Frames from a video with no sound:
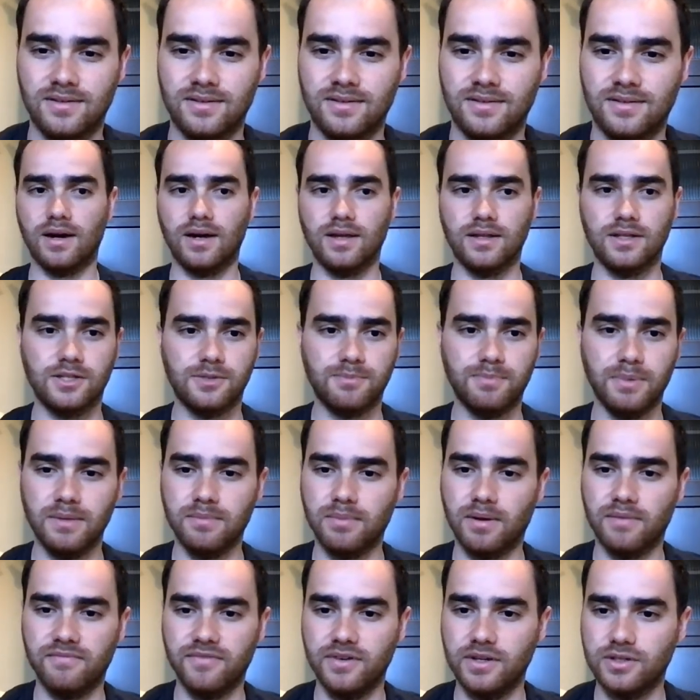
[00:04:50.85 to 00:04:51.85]
The speed
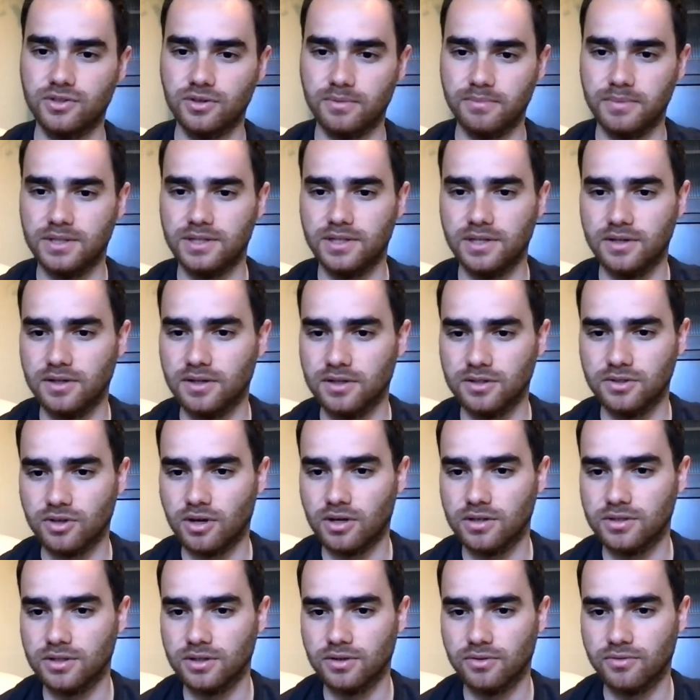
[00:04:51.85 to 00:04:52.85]
bump feature in Material is
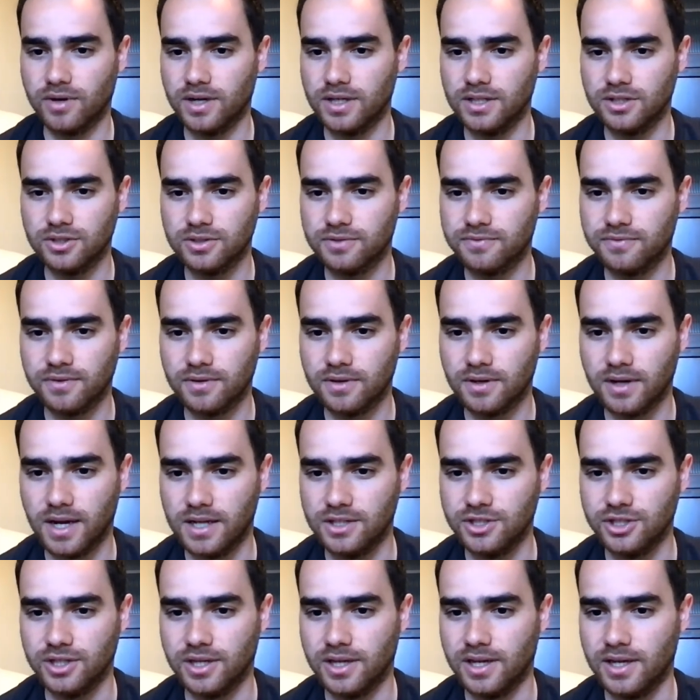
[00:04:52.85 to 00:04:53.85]
also great just for
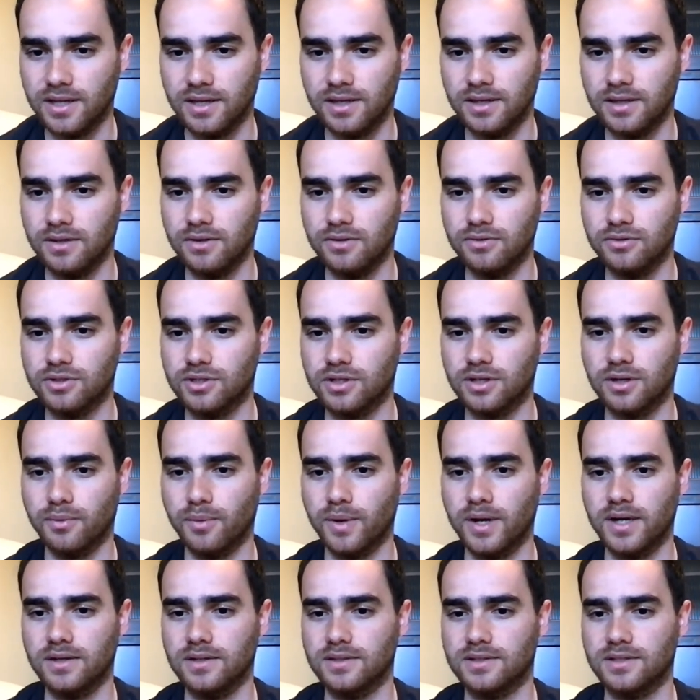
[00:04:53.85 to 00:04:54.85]
educating user
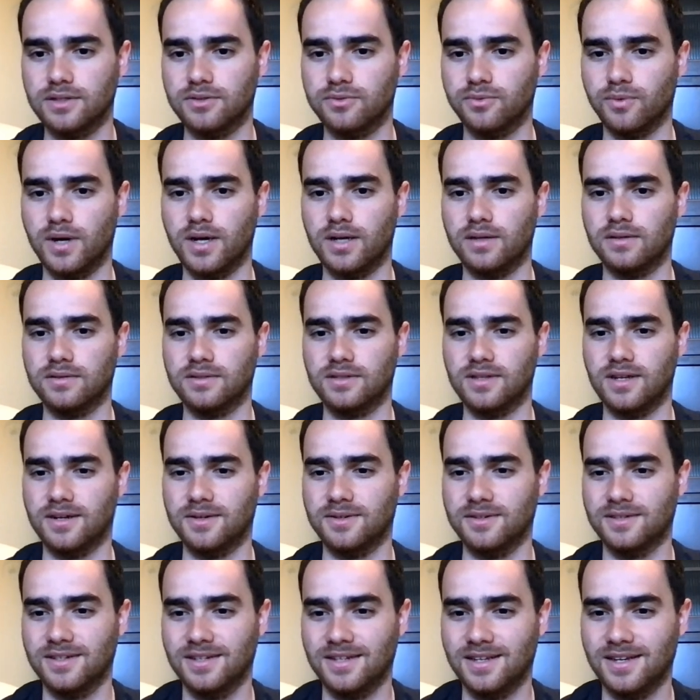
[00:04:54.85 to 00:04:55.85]
awareness as well. So,
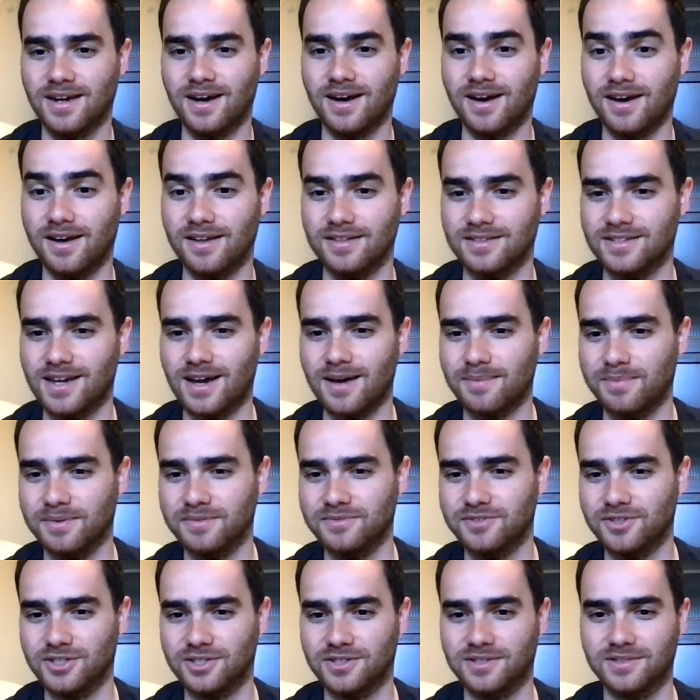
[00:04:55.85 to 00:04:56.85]
on top of
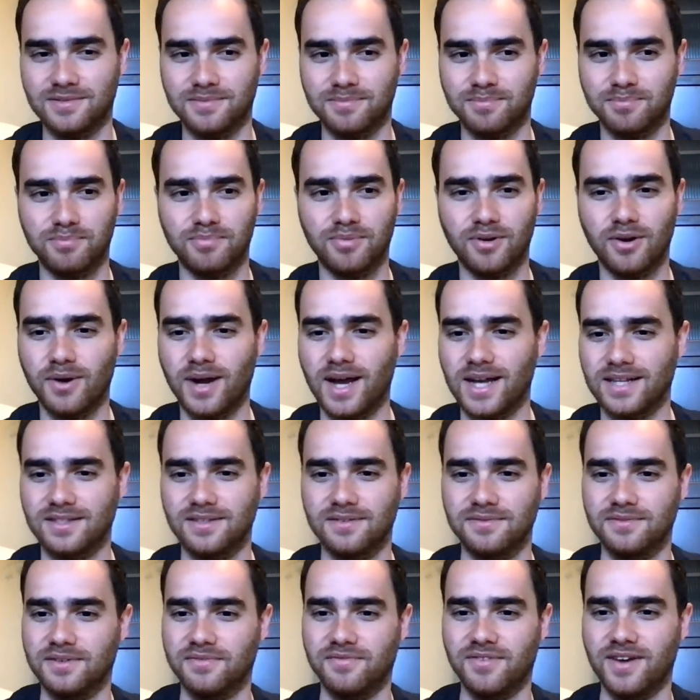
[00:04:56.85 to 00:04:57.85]
just proactive
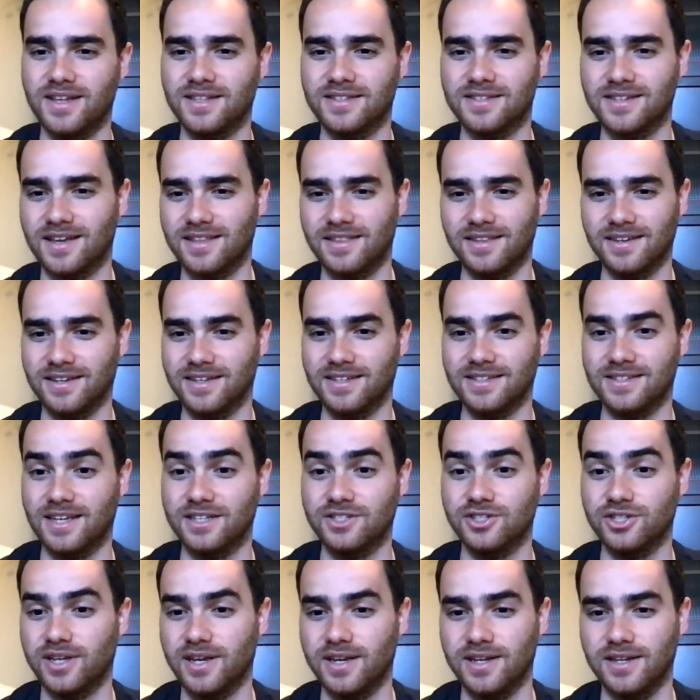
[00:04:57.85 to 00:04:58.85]
defense, I think it's
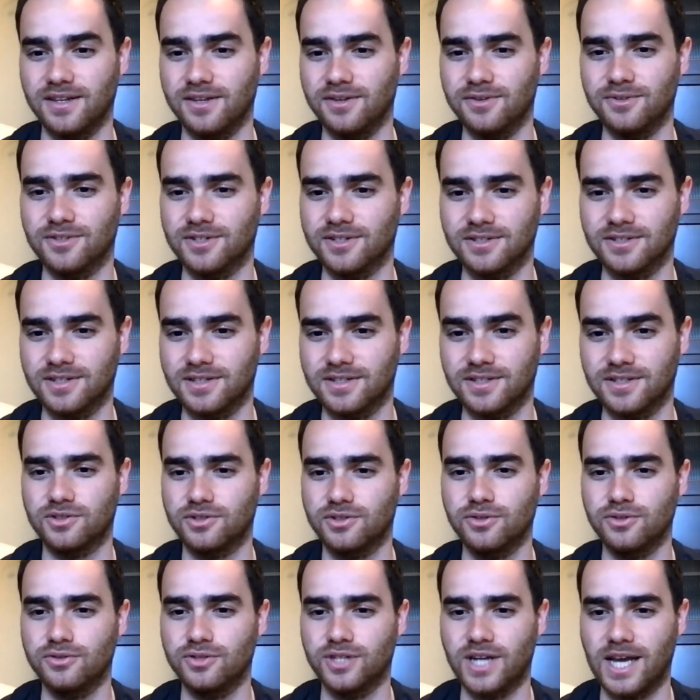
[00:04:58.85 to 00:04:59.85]
educating users is a
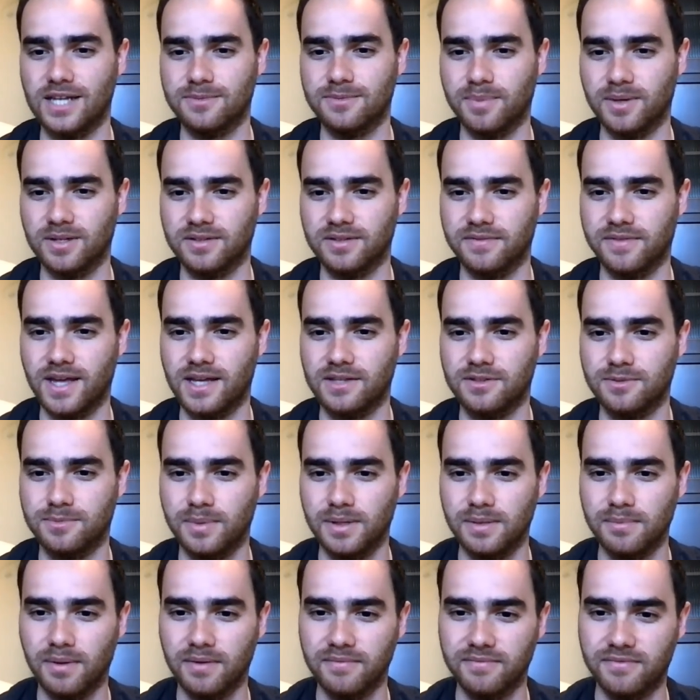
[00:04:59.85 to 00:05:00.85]
huge aspect of that
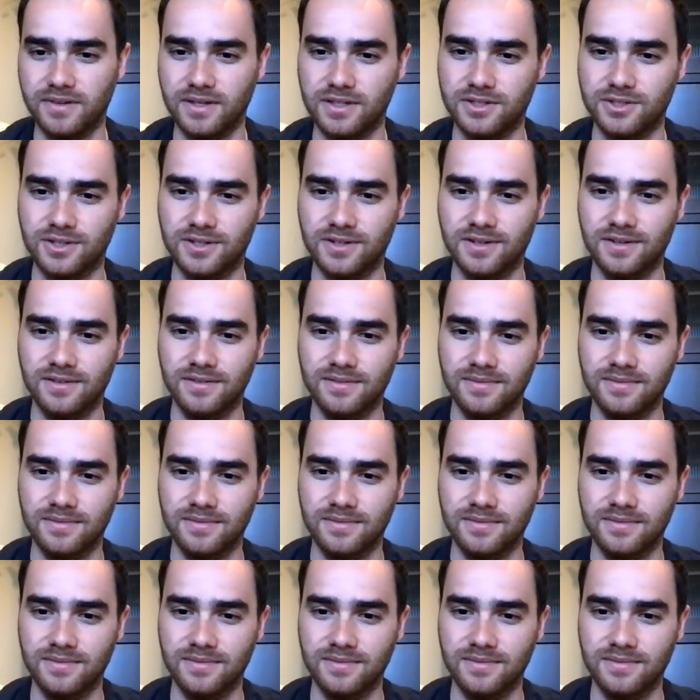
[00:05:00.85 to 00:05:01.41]
speed bump feature.